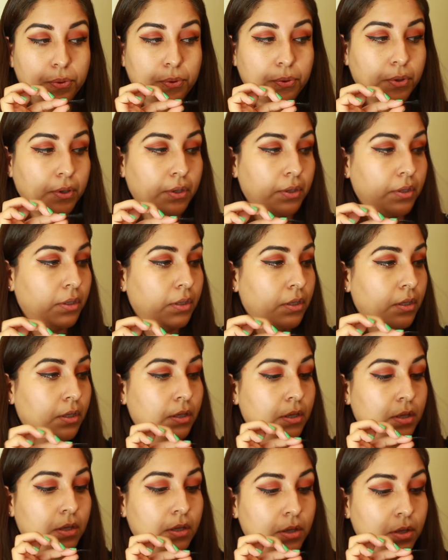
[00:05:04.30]

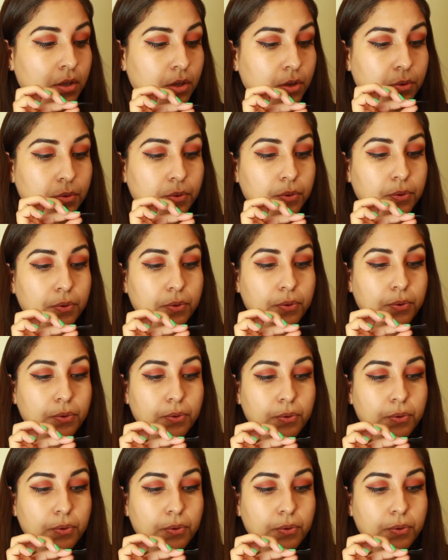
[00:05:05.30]
(no one is talking)